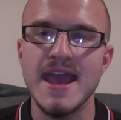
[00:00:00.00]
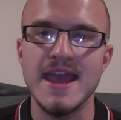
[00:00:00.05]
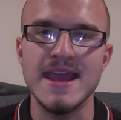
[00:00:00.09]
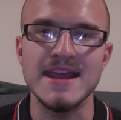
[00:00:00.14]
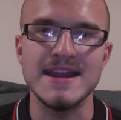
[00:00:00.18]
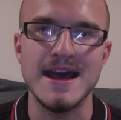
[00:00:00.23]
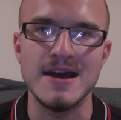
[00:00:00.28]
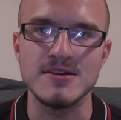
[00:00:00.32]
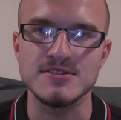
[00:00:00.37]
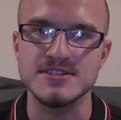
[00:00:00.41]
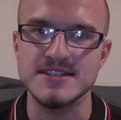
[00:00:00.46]

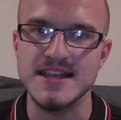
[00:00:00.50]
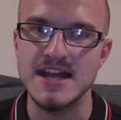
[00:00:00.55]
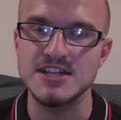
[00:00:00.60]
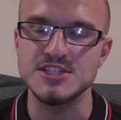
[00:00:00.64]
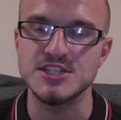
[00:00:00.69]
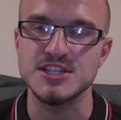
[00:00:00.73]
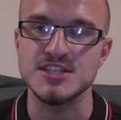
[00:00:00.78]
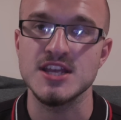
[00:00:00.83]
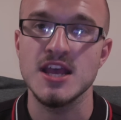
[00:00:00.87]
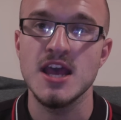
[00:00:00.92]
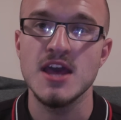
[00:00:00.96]
in-house
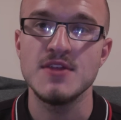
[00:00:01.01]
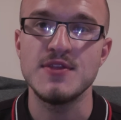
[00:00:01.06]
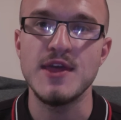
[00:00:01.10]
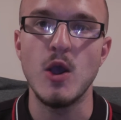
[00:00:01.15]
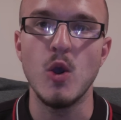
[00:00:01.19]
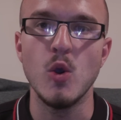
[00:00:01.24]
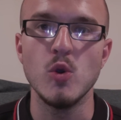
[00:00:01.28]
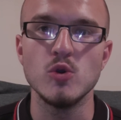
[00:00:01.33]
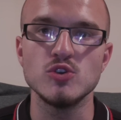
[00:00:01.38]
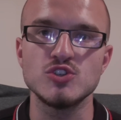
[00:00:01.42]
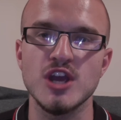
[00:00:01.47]
gadgets,
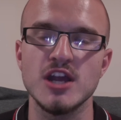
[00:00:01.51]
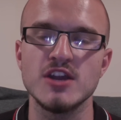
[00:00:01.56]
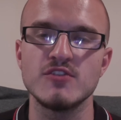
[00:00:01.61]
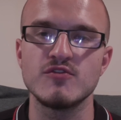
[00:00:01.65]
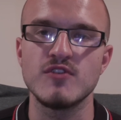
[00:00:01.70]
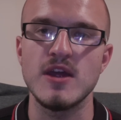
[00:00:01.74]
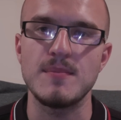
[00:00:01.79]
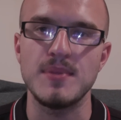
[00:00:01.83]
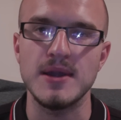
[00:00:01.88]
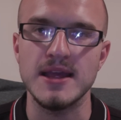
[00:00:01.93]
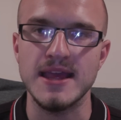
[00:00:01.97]
they're all trying to
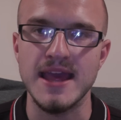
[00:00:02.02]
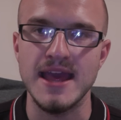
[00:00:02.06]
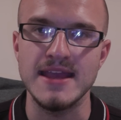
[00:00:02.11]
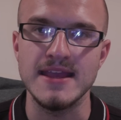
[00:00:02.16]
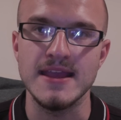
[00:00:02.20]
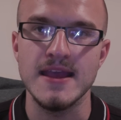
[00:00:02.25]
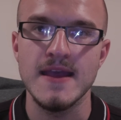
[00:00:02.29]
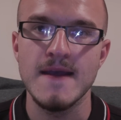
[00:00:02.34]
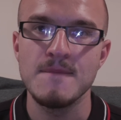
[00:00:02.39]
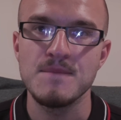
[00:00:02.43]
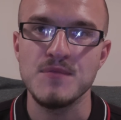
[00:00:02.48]

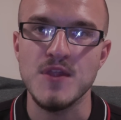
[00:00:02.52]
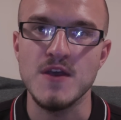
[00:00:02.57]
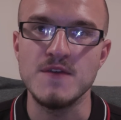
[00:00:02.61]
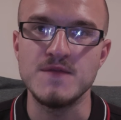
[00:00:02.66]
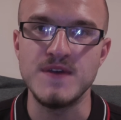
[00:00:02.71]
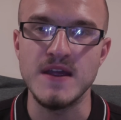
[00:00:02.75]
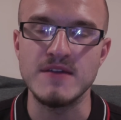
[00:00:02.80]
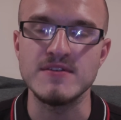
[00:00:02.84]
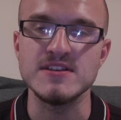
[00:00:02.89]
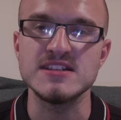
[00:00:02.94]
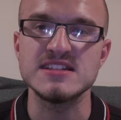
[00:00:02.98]
replicate a
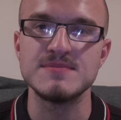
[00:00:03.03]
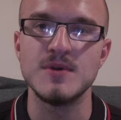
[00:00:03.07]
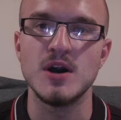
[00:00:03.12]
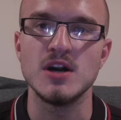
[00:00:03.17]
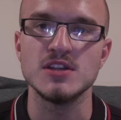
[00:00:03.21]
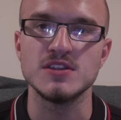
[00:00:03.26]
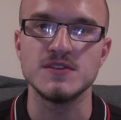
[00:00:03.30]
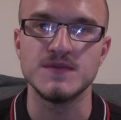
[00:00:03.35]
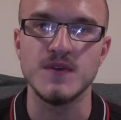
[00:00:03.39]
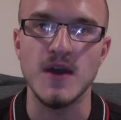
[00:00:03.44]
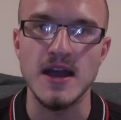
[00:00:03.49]
very
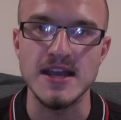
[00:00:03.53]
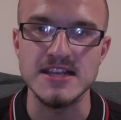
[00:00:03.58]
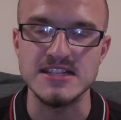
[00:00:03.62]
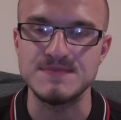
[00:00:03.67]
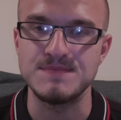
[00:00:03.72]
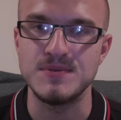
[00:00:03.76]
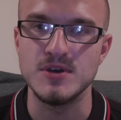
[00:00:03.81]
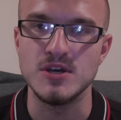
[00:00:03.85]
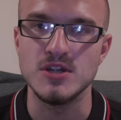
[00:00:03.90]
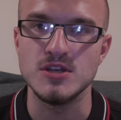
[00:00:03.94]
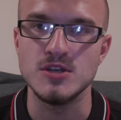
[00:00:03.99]
smart device,
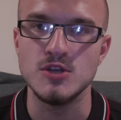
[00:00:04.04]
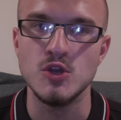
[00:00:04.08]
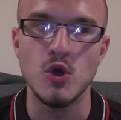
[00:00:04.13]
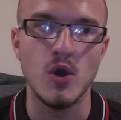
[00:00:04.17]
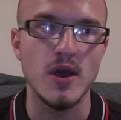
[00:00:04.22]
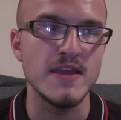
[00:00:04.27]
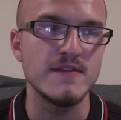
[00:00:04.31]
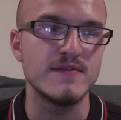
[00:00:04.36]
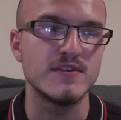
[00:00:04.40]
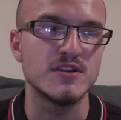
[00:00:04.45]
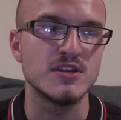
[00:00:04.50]
but
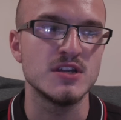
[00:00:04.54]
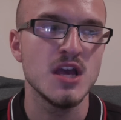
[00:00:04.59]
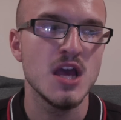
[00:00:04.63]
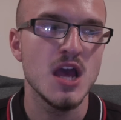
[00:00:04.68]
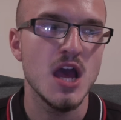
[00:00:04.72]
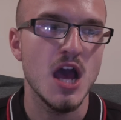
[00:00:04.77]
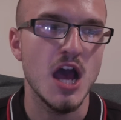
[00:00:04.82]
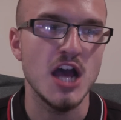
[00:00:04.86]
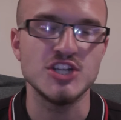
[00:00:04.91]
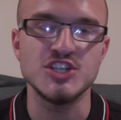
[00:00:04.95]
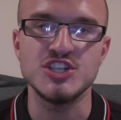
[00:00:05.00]
not even
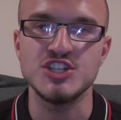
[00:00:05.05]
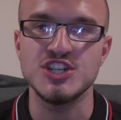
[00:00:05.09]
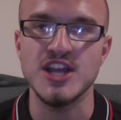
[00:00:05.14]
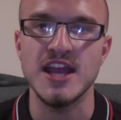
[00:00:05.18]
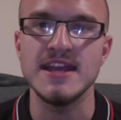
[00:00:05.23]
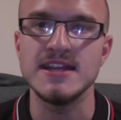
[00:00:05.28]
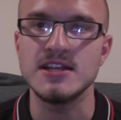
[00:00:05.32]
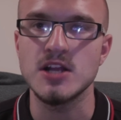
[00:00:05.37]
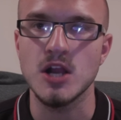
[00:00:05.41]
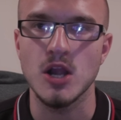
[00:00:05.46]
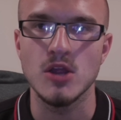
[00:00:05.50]
a
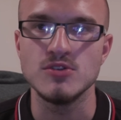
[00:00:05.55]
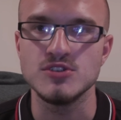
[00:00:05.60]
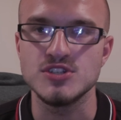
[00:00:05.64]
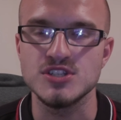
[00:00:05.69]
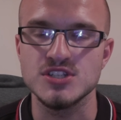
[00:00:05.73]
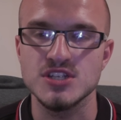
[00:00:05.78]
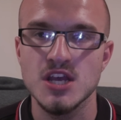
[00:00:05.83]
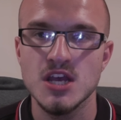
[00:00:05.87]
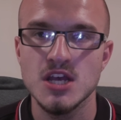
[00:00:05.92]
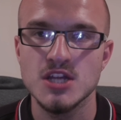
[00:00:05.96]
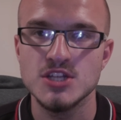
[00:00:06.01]
shade
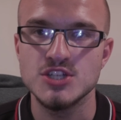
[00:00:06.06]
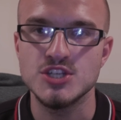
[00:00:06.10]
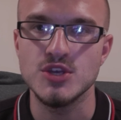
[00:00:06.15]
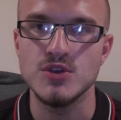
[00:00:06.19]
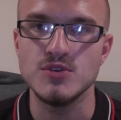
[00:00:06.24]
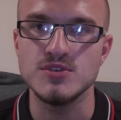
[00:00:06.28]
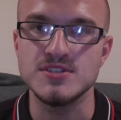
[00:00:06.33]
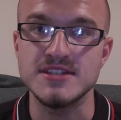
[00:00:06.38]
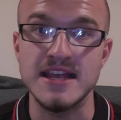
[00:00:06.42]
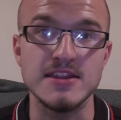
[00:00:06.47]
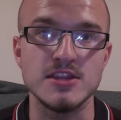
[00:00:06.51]
close
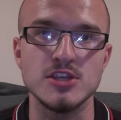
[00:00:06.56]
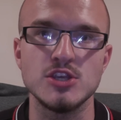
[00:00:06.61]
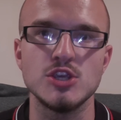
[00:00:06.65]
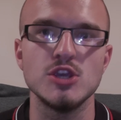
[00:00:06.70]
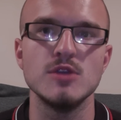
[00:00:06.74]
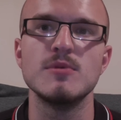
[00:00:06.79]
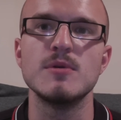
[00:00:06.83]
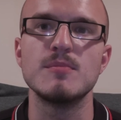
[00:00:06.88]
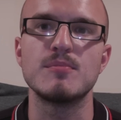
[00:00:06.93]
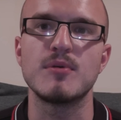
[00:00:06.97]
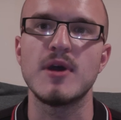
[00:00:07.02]
to, say, the
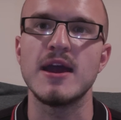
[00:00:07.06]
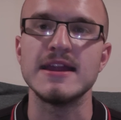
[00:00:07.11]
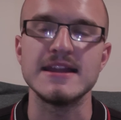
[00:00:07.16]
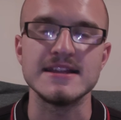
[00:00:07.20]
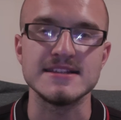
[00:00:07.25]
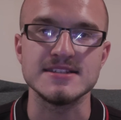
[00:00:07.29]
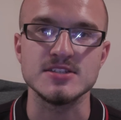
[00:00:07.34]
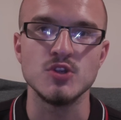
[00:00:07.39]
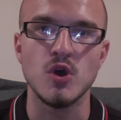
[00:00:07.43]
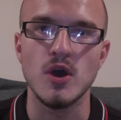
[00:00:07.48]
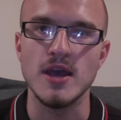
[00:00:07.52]
human brain.
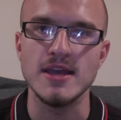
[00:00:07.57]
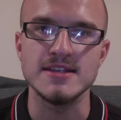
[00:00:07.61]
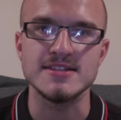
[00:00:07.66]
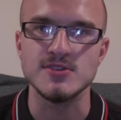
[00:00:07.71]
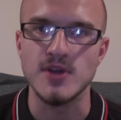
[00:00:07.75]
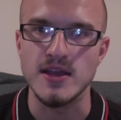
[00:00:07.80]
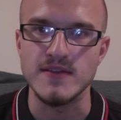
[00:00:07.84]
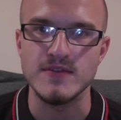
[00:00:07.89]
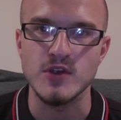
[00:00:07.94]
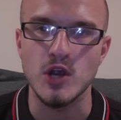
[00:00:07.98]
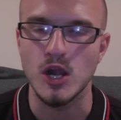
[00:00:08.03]
It's not
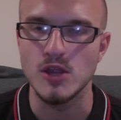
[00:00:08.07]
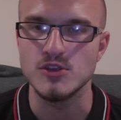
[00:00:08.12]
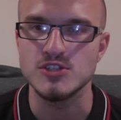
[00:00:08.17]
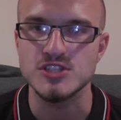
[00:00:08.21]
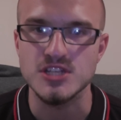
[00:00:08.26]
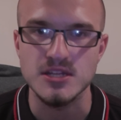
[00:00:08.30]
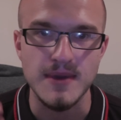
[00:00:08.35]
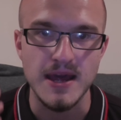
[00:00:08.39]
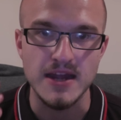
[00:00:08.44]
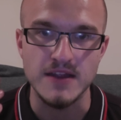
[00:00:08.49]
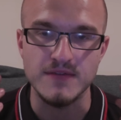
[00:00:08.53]
even close
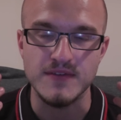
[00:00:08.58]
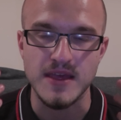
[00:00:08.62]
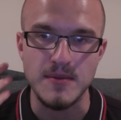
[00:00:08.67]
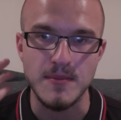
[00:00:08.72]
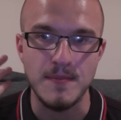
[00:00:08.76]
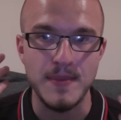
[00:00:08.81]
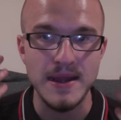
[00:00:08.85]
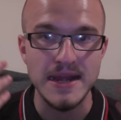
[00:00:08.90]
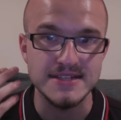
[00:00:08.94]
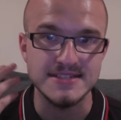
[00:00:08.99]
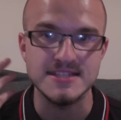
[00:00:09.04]
to the amount of
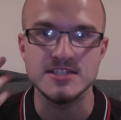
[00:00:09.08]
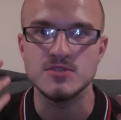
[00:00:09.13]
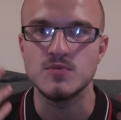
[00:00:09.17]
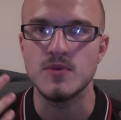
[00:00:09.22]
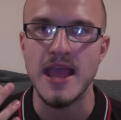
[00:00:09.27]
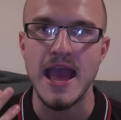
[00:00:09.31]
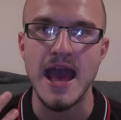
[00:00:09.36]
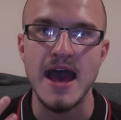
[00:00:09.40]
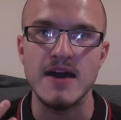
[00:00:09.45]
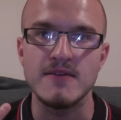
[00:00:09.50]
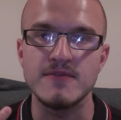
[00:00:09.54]
capabilities
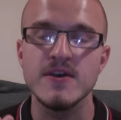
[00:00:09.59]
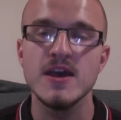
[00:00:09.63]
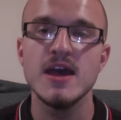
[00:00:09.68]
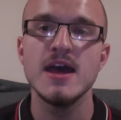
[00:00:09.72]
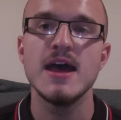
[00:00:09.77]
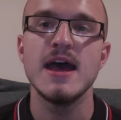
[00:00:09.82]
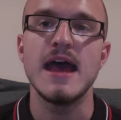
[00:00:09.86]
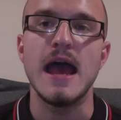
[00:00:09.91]
we have.